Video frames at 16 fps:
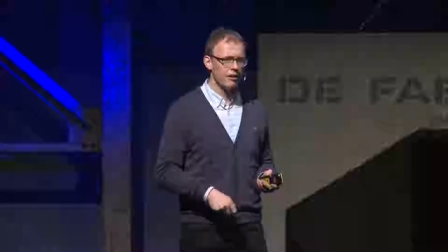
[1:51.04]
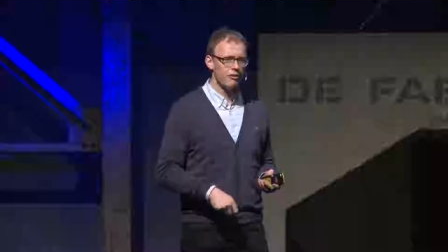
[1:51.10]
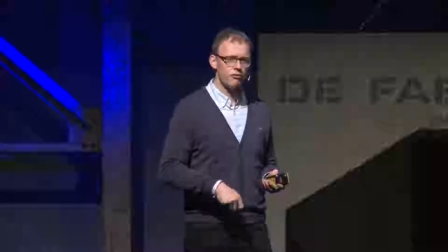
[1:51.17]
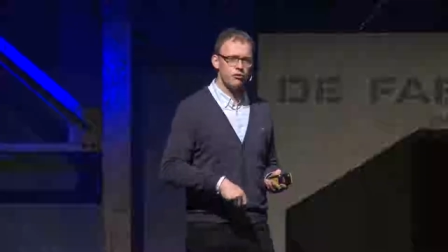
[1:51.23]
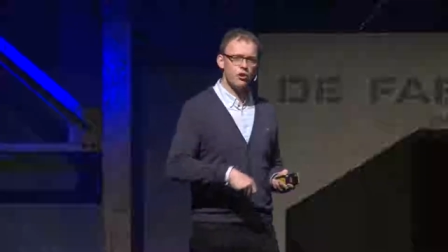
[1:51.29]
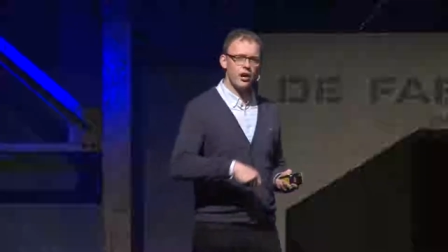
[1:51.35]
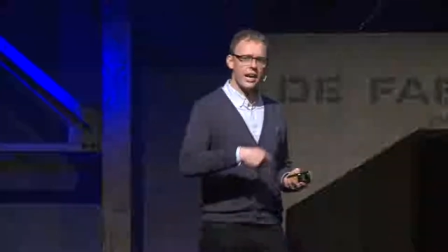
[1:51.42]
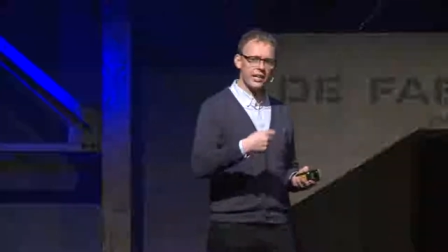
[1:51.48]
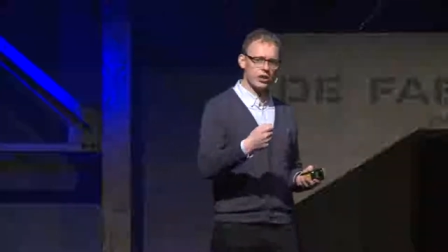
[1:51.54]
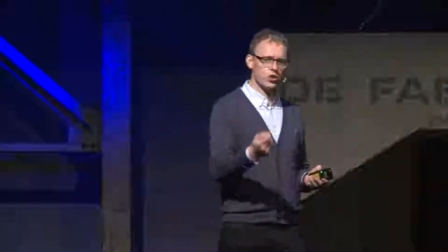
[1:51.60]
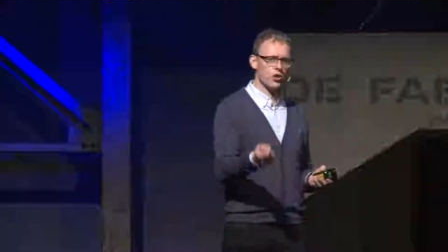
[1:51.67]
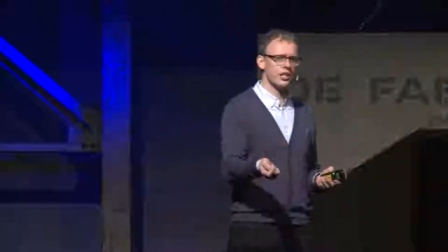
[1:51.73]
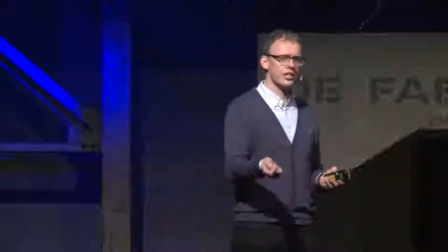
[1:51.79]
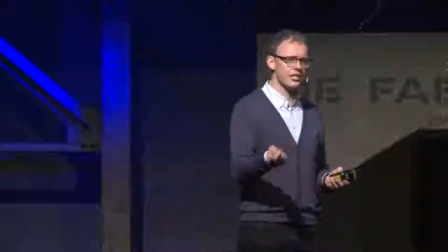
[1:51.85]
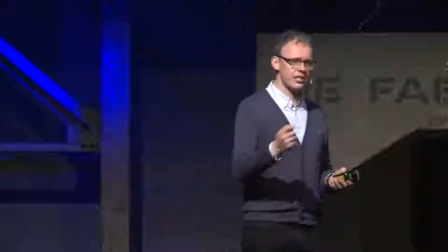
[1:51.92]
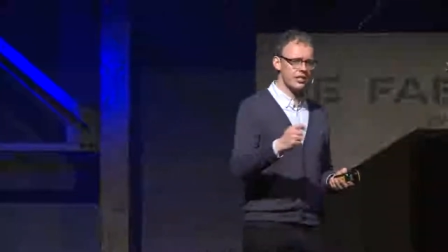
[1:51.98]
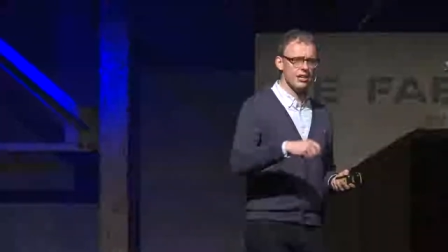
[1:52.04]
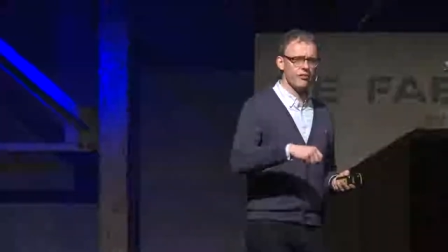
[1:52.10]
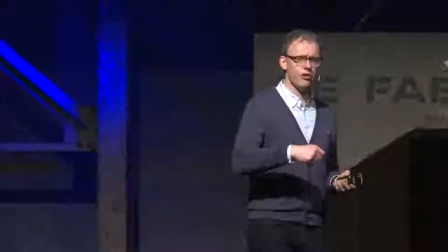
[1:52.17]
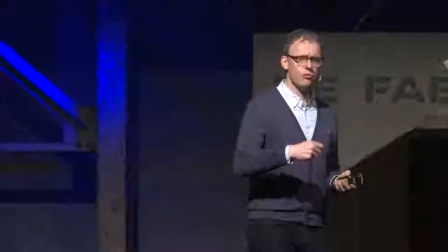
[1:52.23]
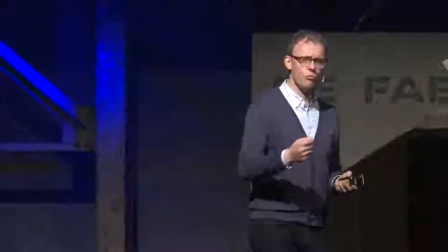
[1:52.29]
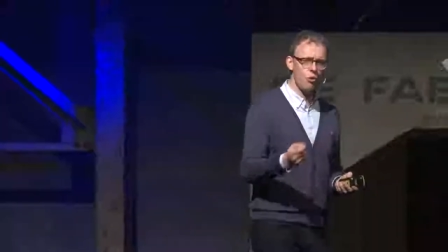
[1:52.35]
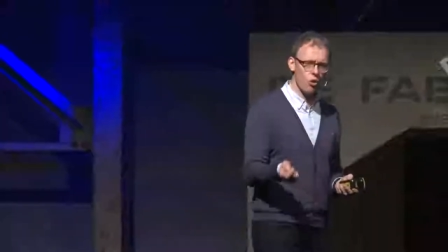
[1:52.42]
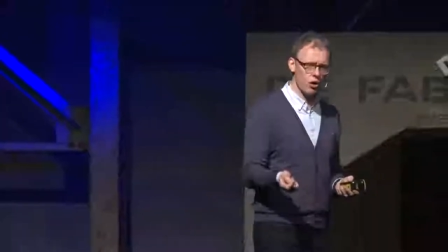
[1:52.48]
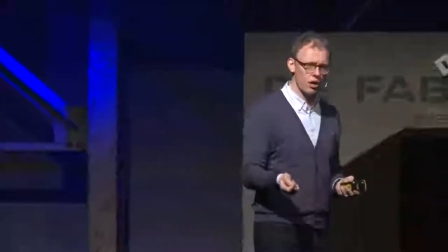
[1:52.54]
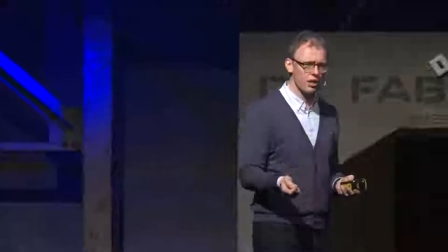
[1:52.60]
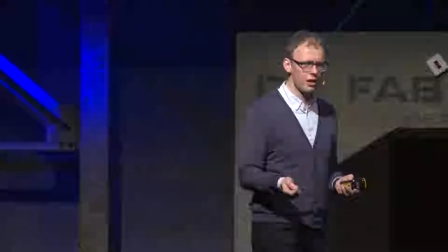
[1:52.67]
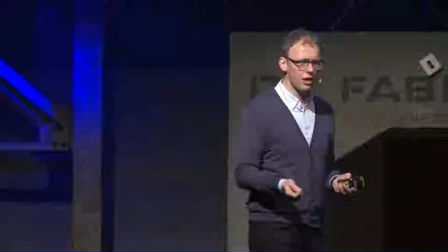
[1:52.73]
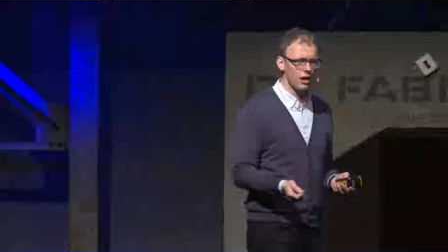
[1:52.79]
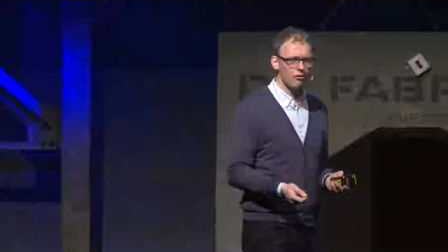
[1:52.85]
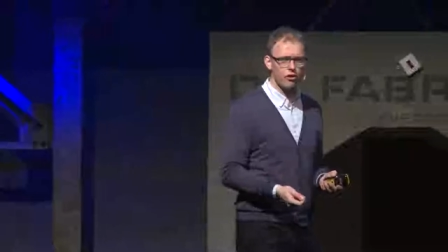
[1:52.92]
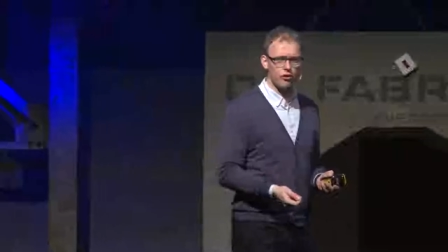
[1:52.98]
For electronics, it's even more.
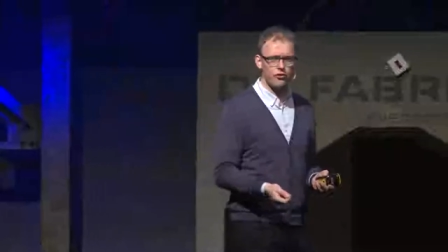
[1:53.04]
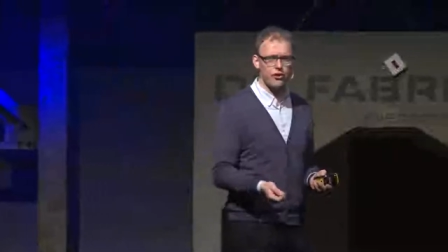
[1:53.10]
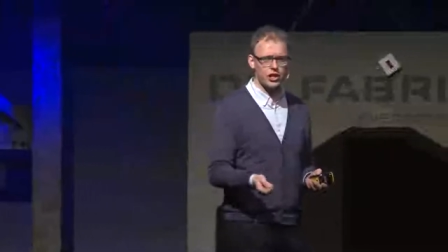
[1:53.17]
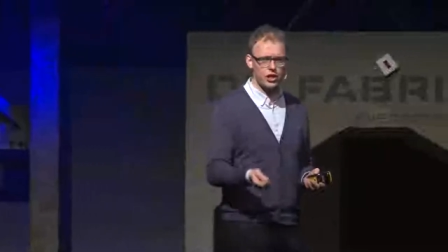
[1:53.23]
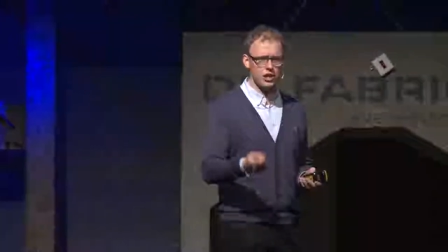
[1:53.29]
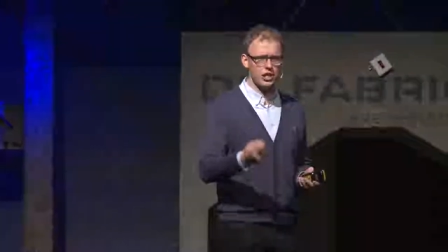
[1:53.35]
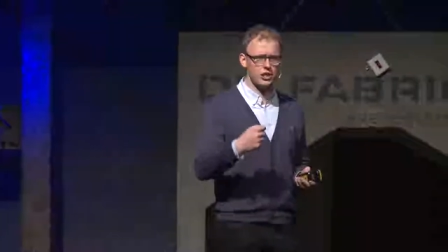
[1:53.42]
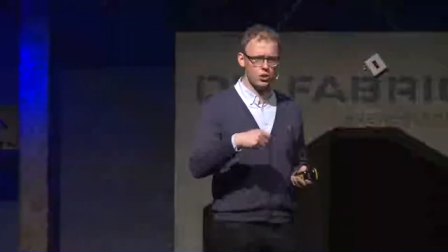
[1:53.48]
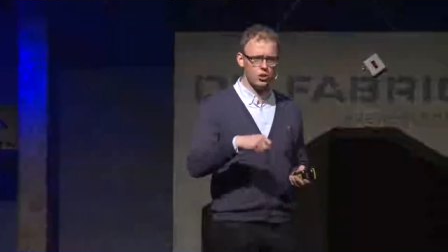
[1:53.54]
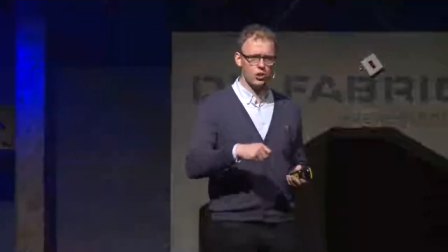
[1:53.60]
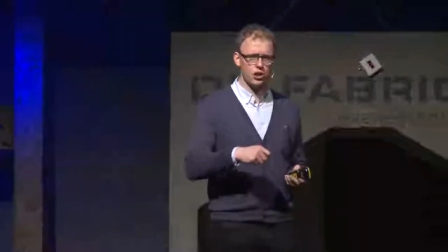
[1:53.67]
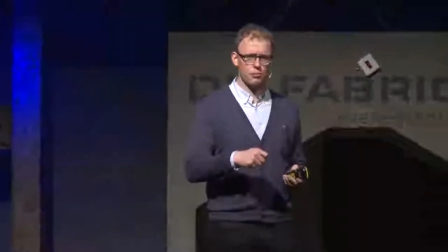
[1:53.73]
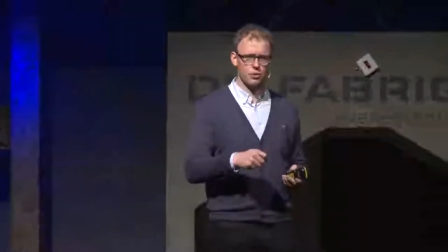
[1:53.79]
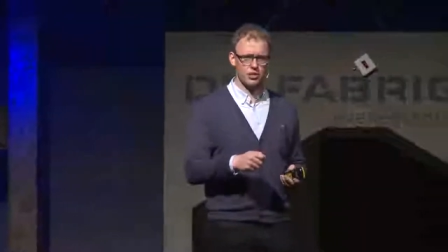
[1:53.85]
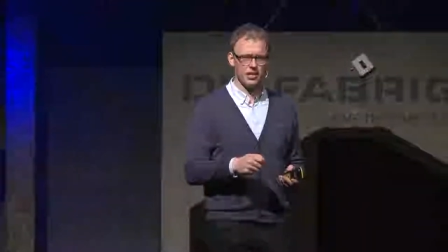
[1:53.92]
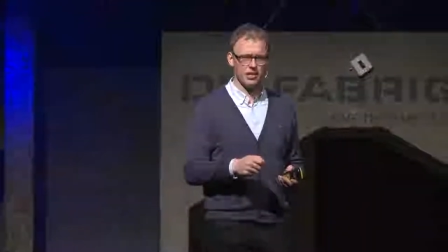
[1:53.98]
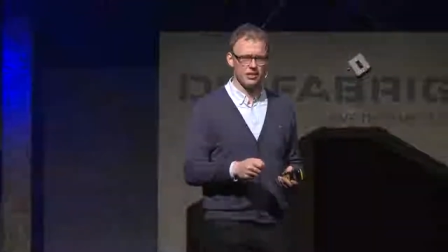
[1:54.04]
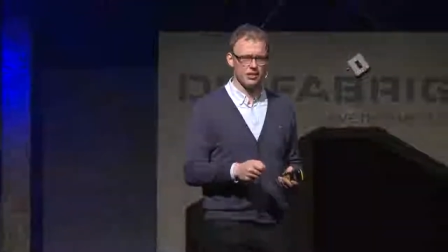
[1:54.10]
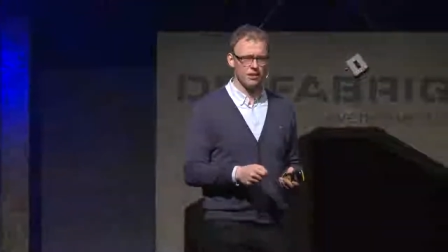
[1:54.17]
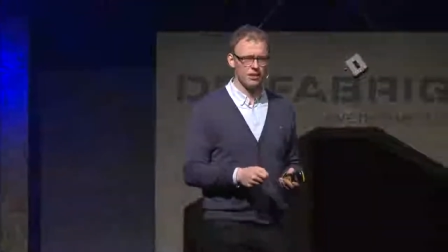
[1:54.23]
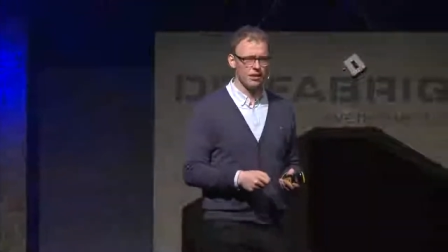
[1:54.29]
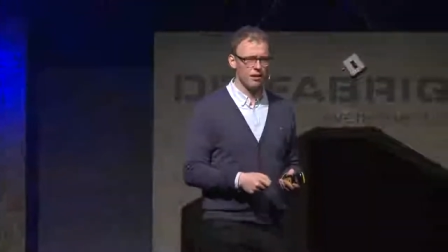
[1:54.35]
For fashion, it's 30%.